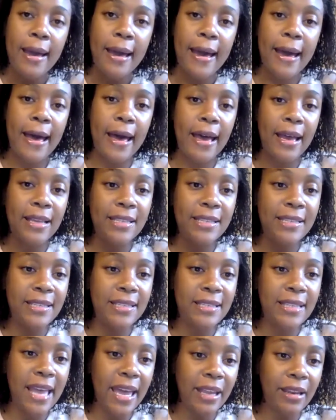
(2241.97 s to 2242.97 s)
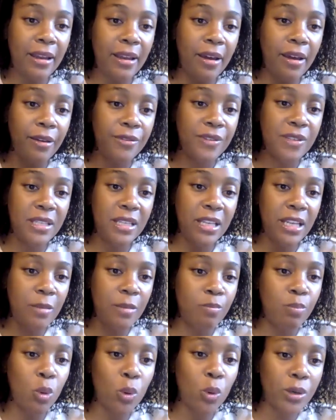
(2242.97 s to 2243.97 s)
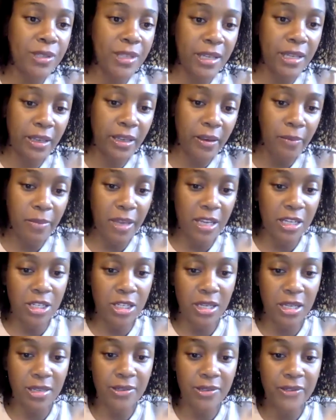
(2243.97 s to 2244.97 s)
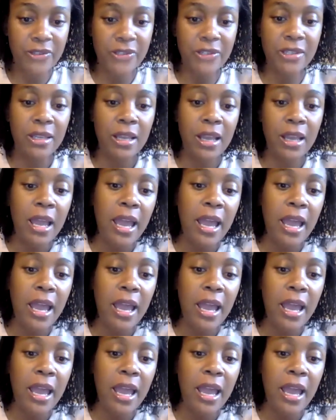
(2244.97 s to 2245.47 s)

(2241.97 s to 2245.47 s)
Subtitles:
a set of city boards and commissions.